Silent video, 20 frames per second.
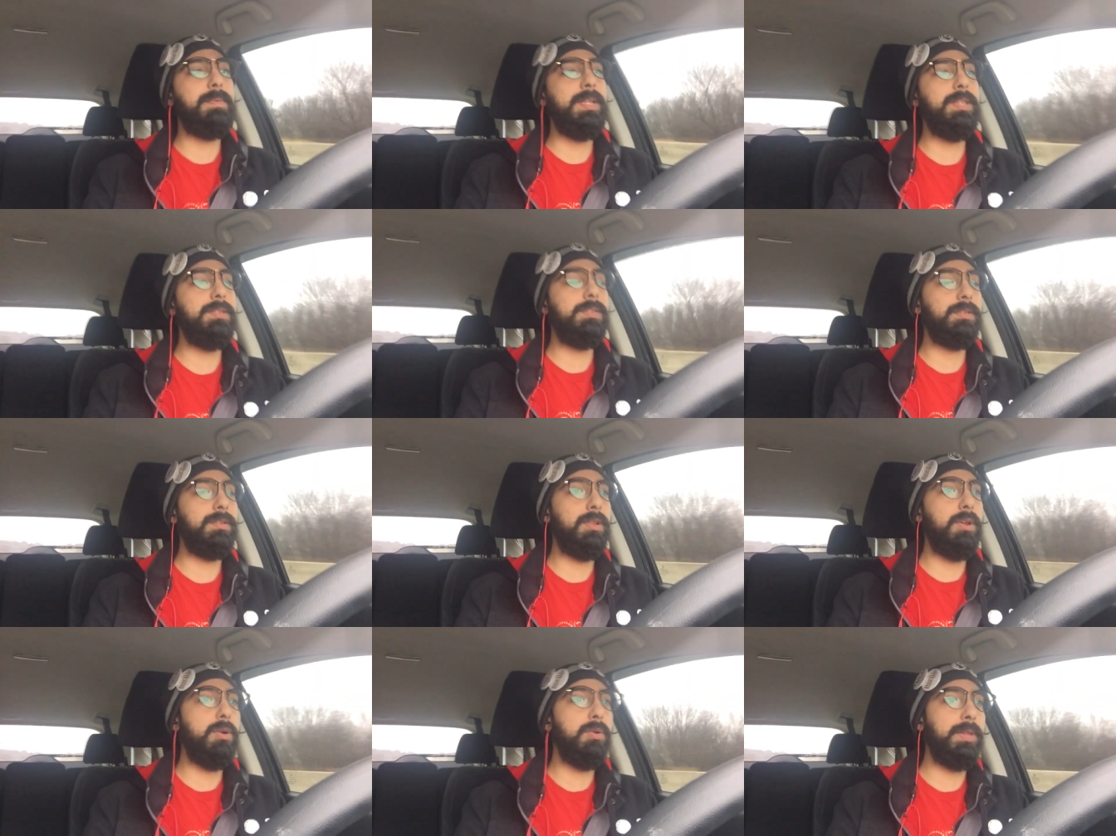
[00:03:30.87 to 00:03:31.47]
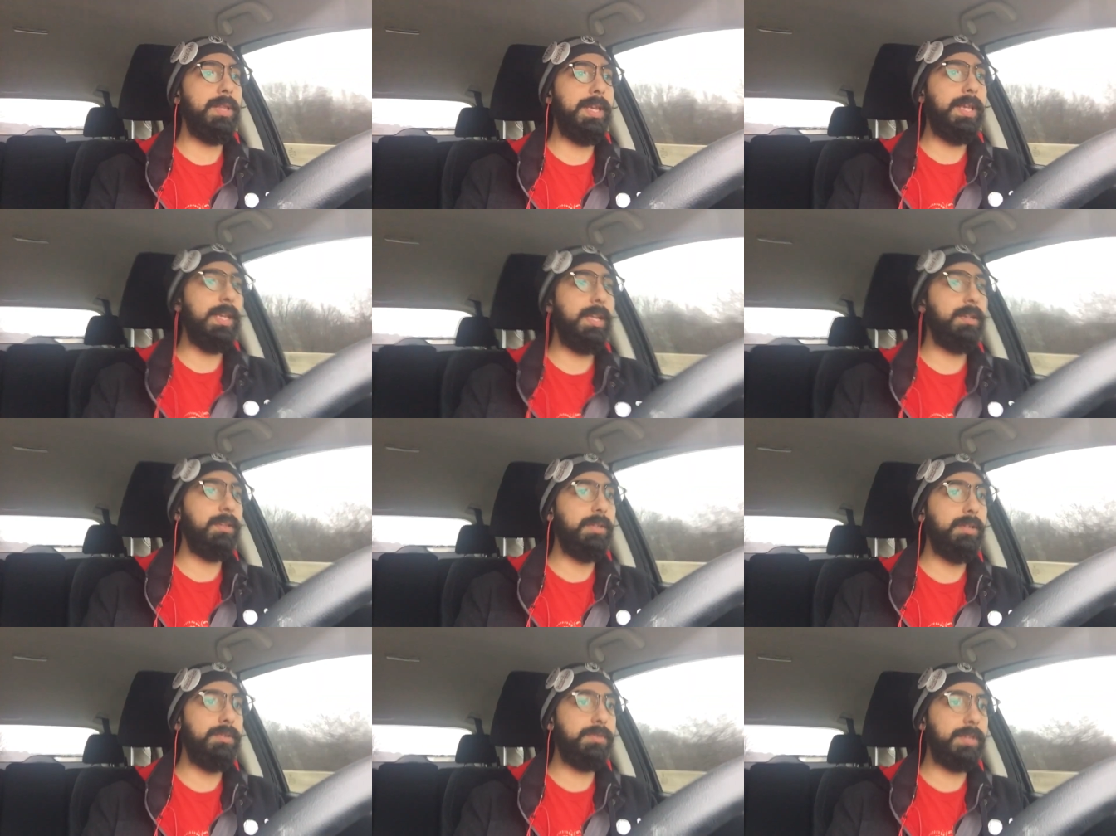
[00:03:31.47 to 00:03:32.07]
been slowly
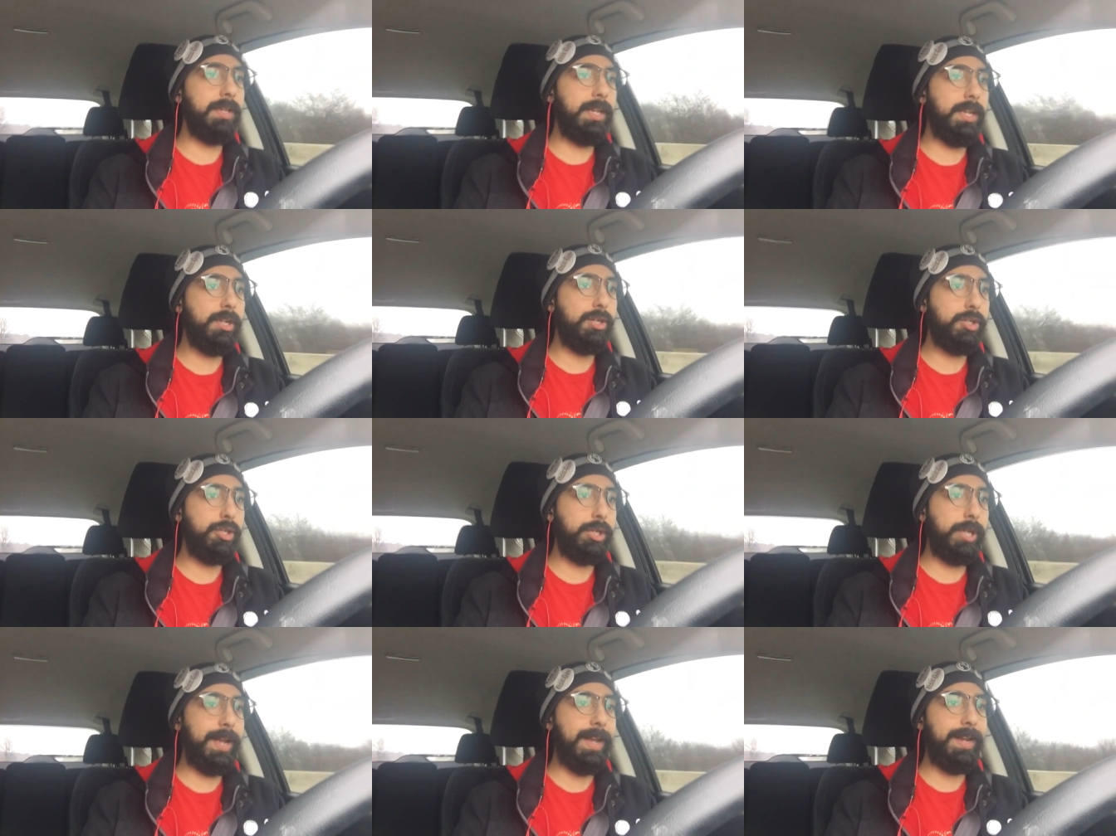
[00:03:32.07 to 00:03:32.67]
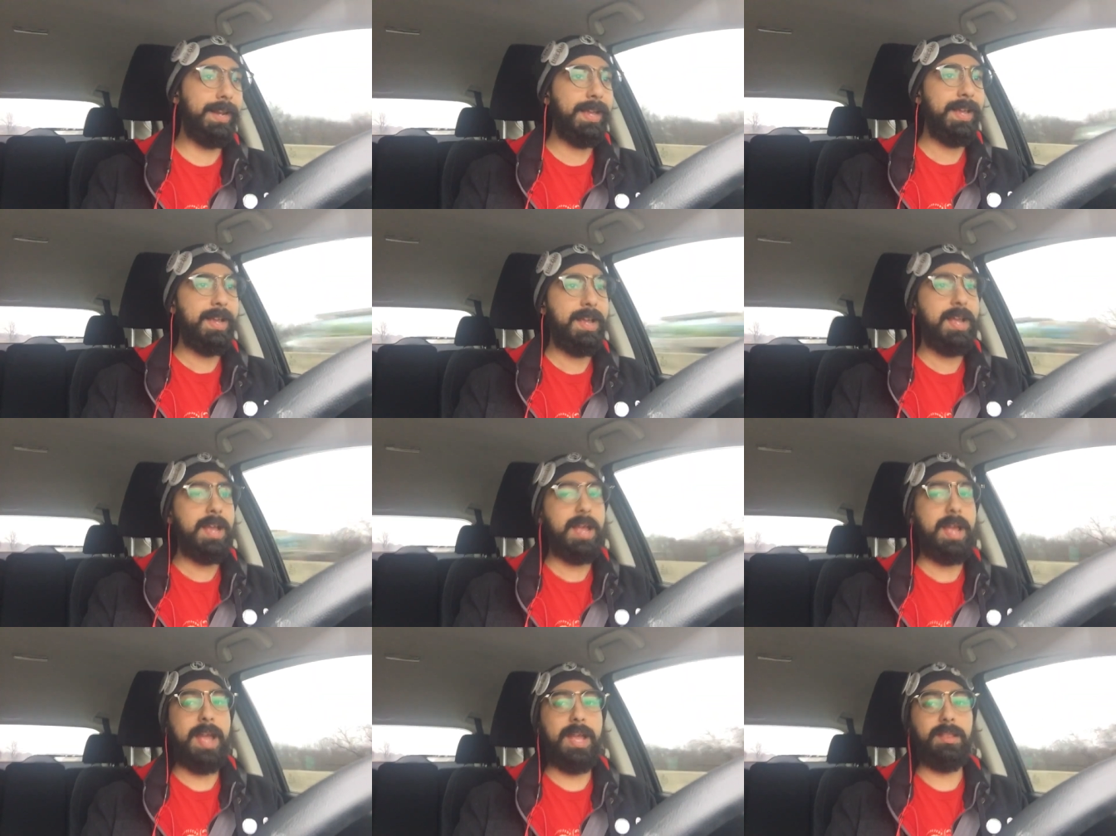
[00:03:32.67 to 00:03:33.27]
losing his shit,
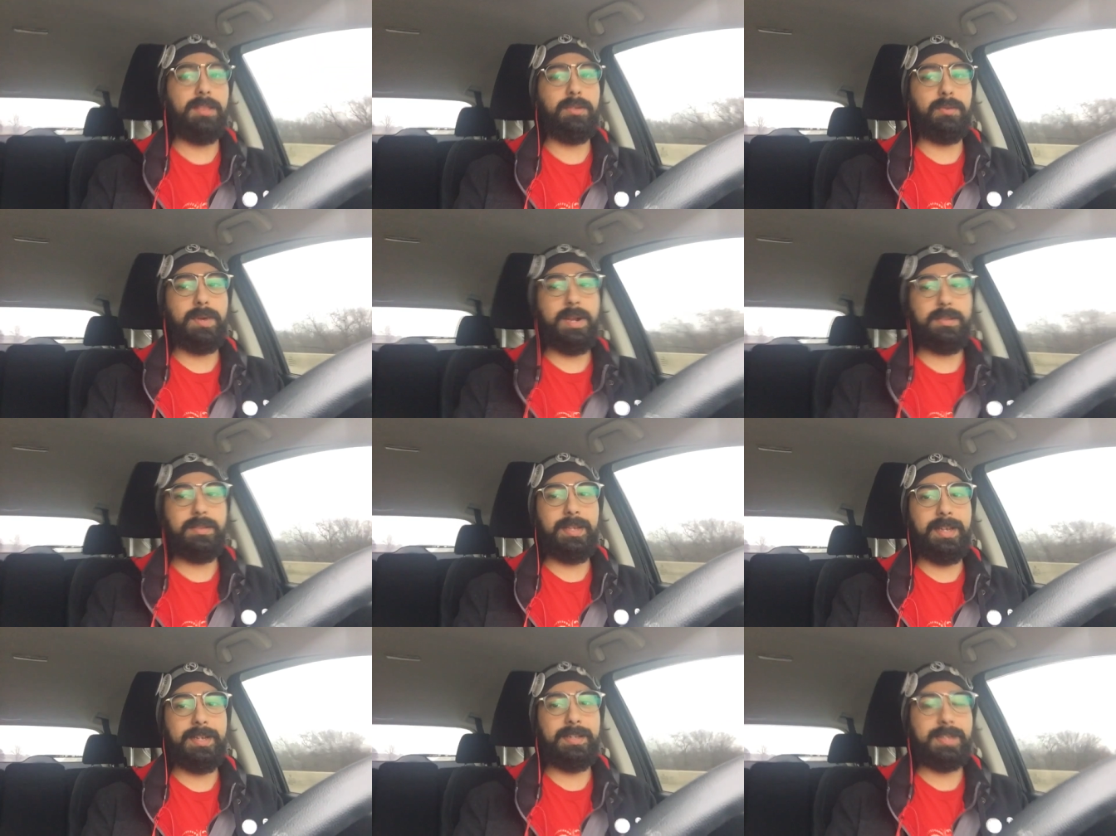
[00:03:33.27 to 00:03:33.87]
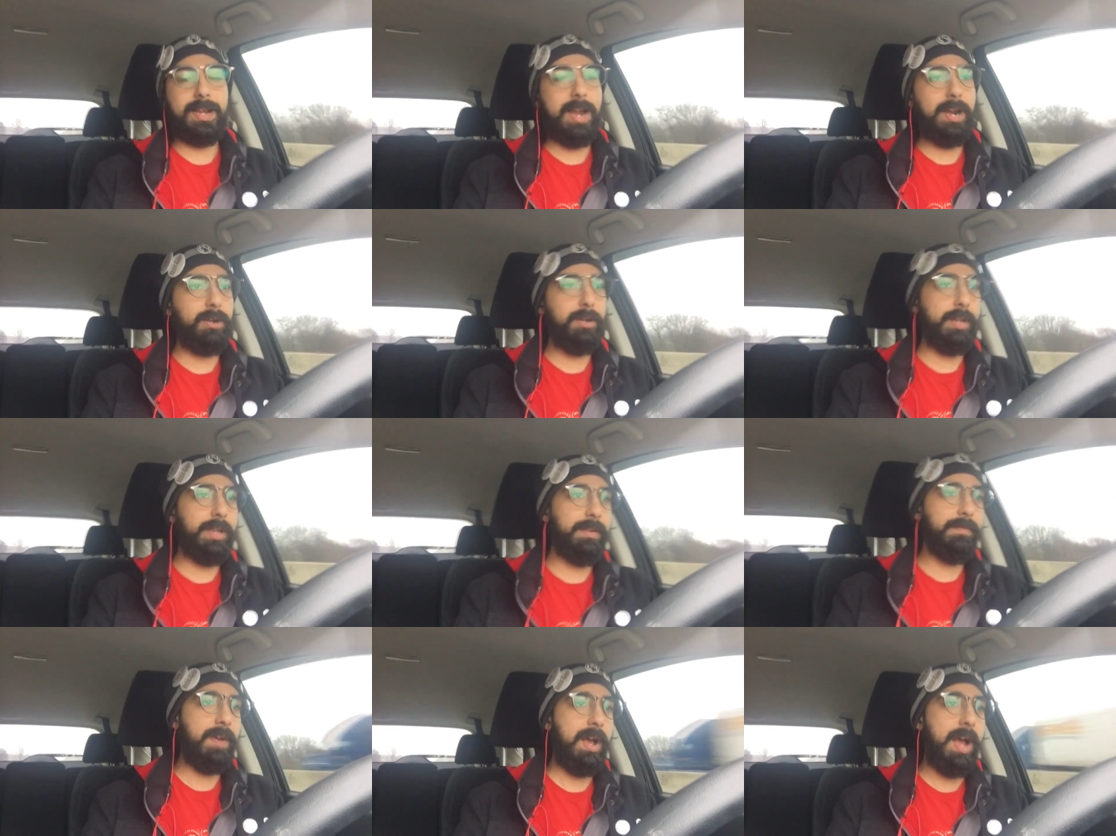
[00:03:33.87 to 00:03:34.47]
and throughout the
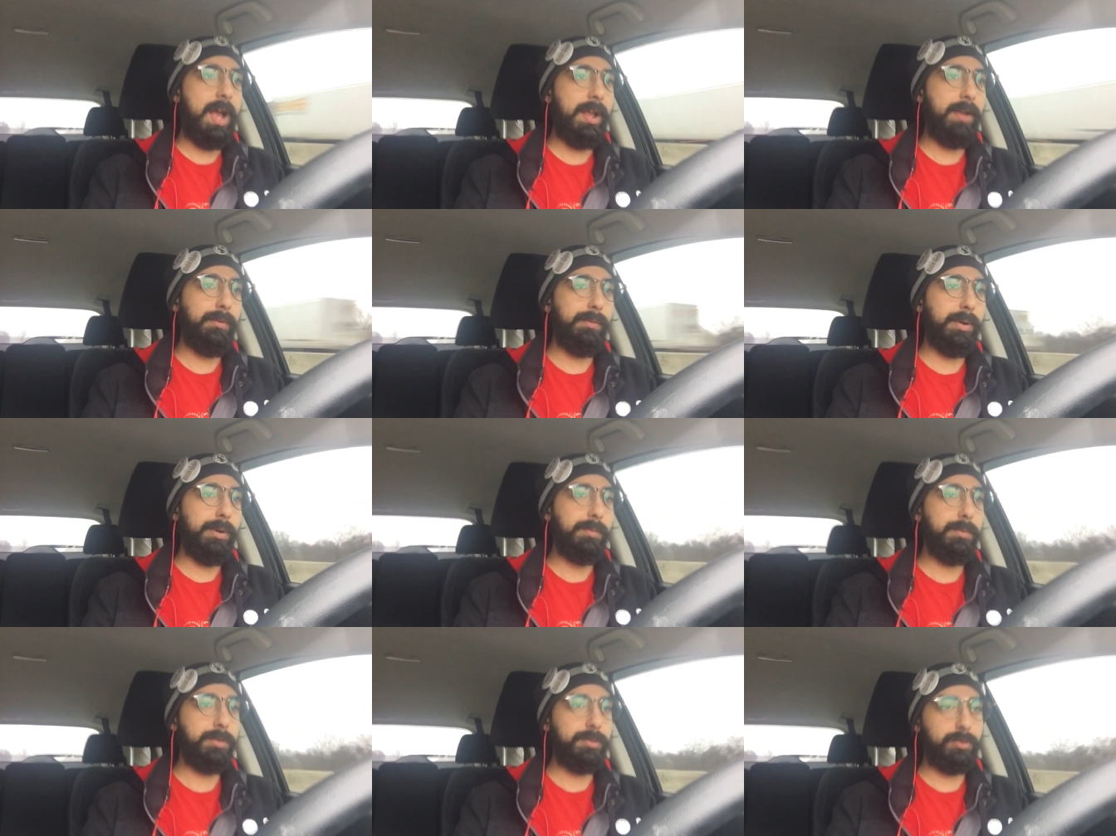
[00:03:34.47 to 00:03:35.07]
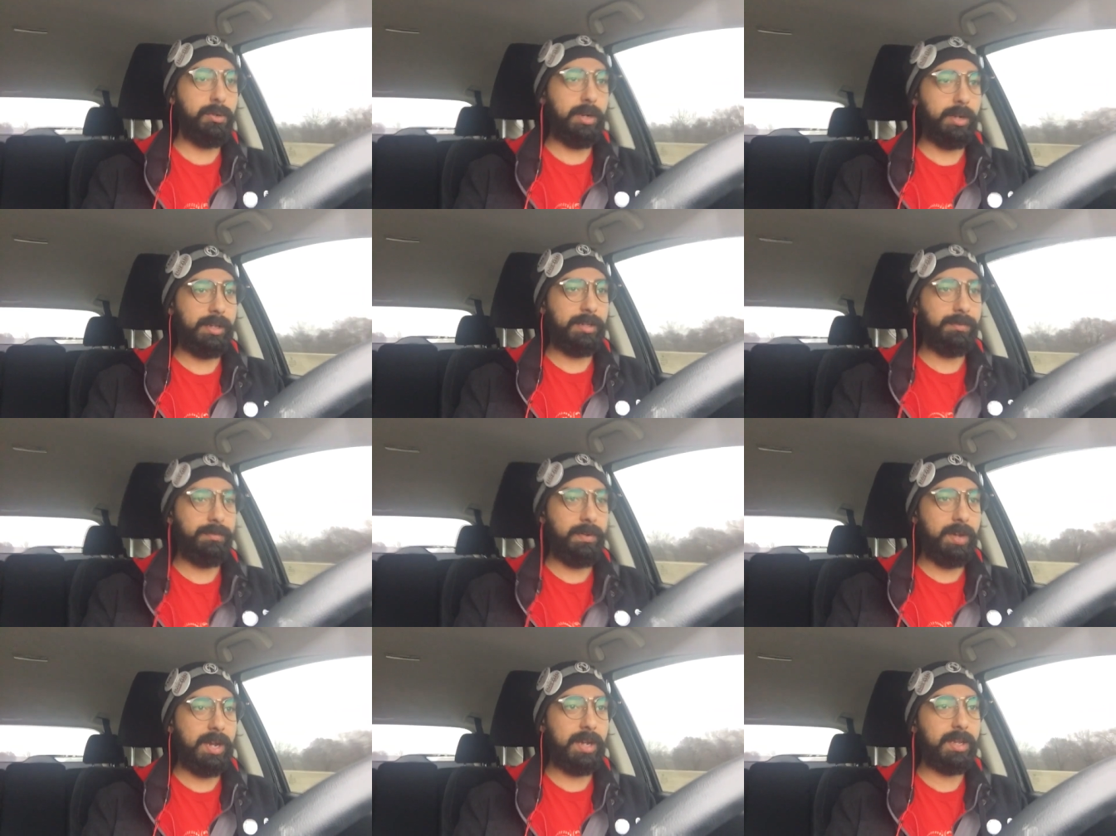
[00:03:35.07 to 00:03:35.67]
entirety of Iowa was drunk
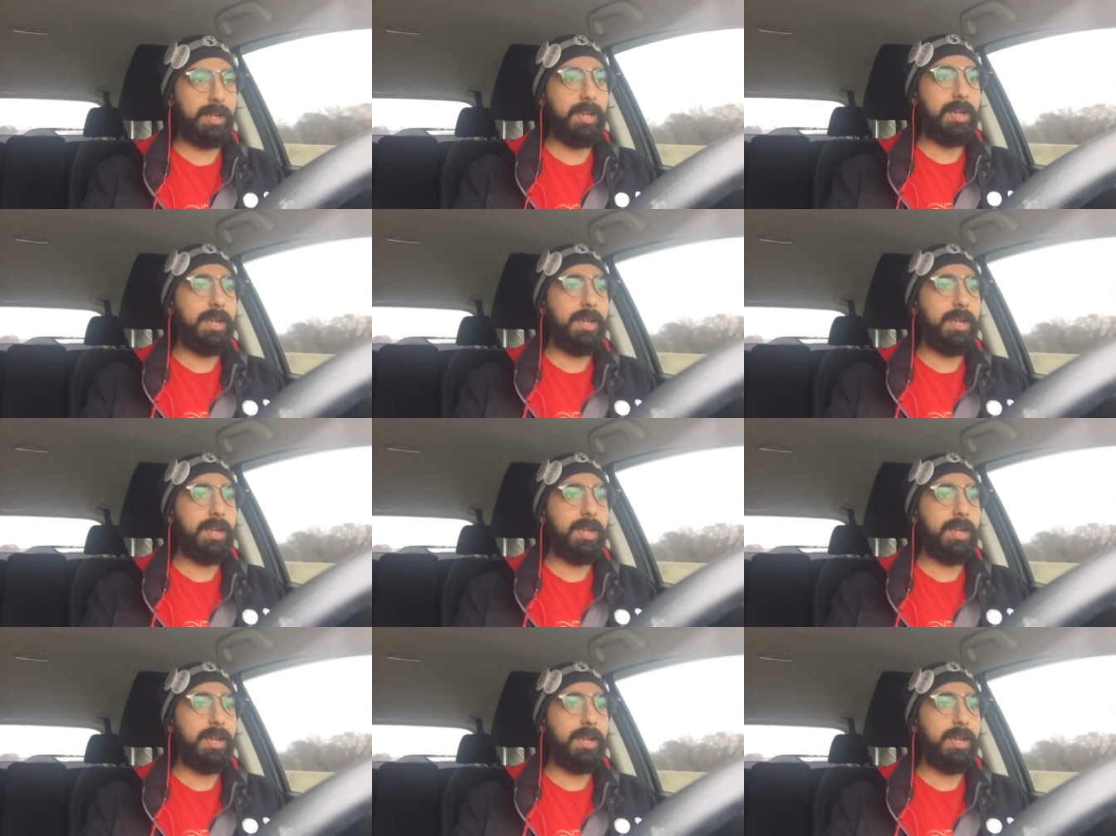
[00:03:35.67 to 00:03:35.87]
as fuck.